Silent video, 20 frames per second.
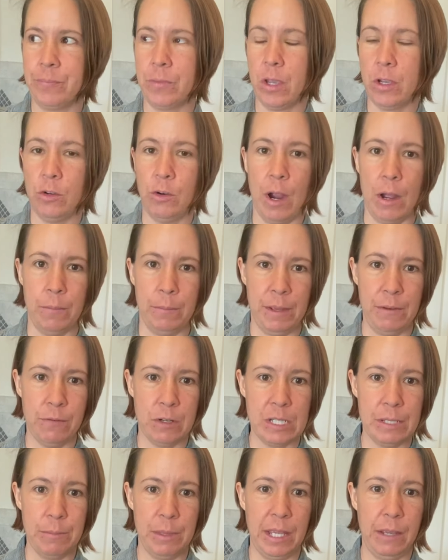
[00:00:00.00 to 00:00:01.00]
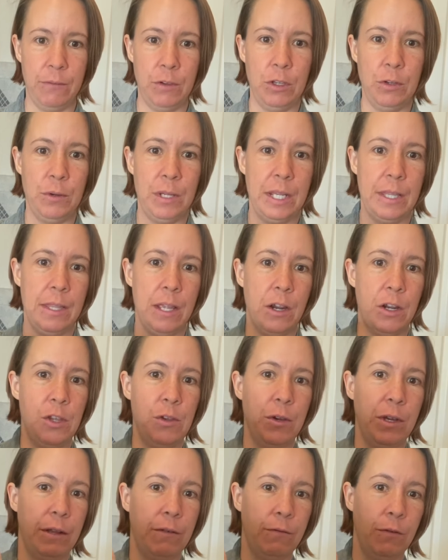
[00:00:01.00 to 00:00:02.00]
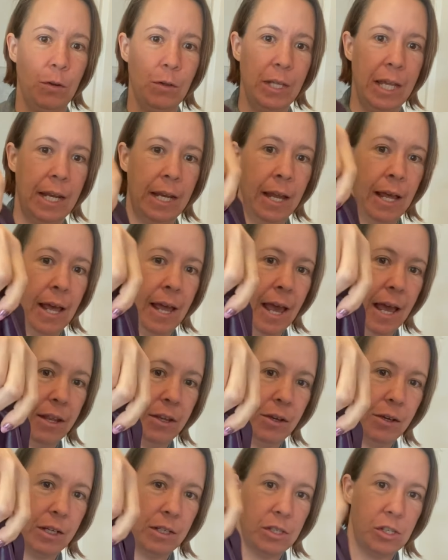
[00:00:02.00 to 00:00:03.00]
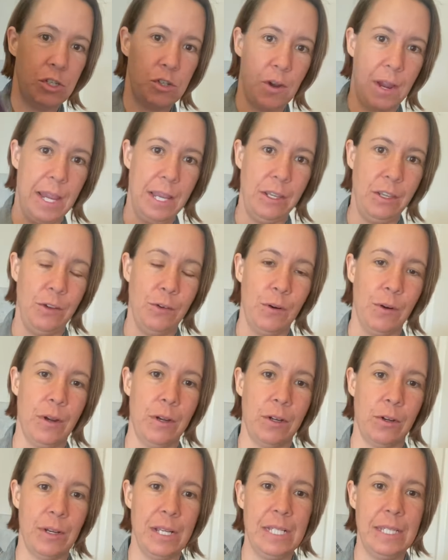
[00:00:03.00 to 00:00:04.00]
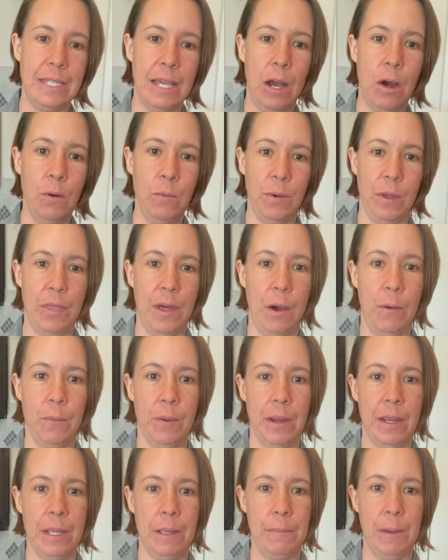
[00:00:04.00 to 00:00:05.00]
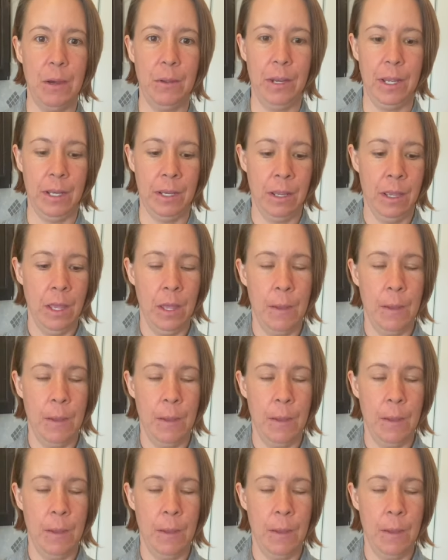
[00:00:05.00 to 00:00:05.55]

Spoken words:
ground beef or something, if you do it in there, you can fold it and you can strain your grease out without worrying about it.